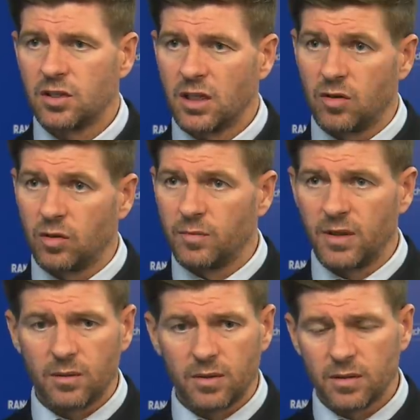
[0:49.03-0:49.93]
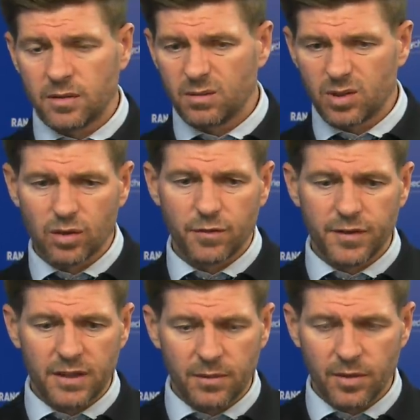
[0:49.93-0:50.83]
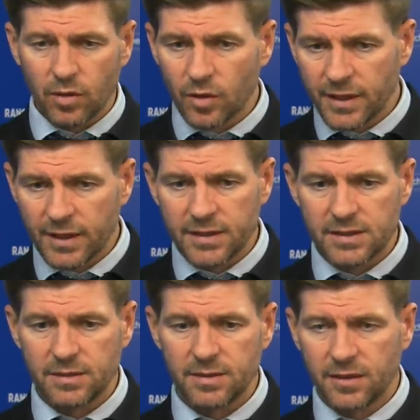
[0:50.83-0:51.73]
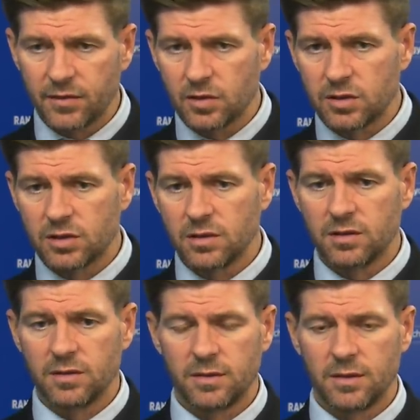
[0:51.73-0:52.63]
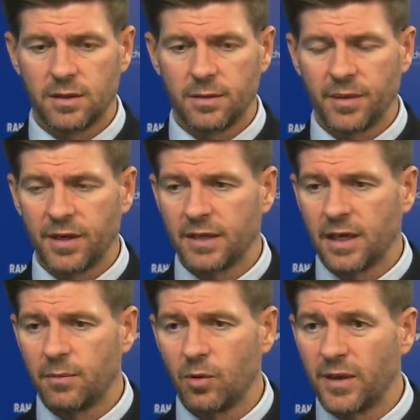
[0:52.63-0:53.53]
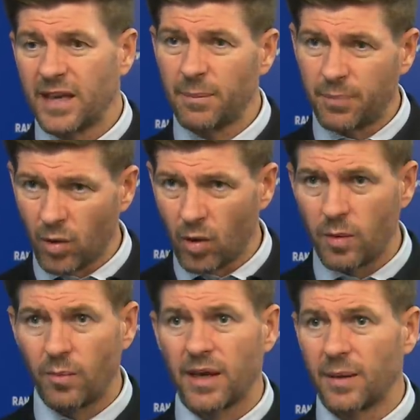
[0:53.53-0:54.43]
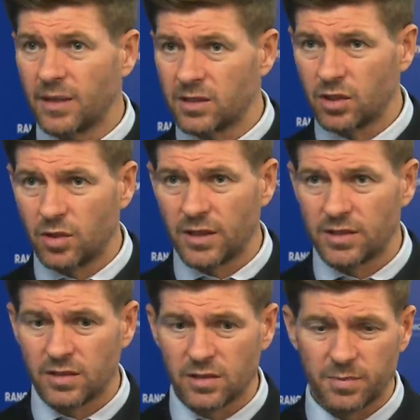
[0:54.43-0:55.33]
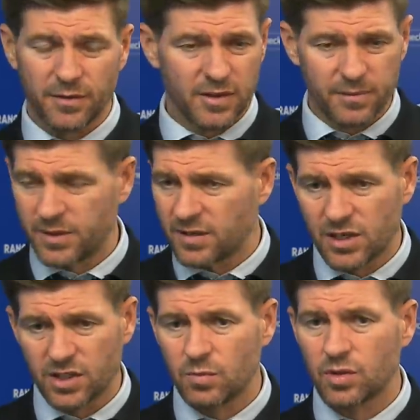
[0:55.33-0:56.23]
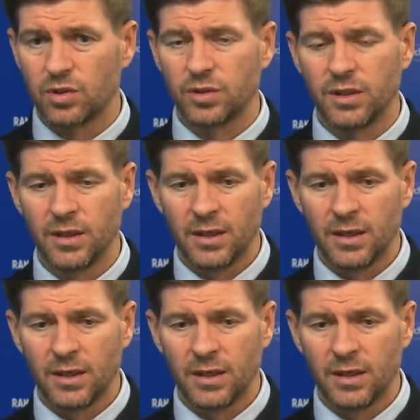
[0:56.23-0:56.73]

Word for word: They were stuffy, they were organised, they were difficult to break down, but we kept probing, we kept asking questions, possession was good,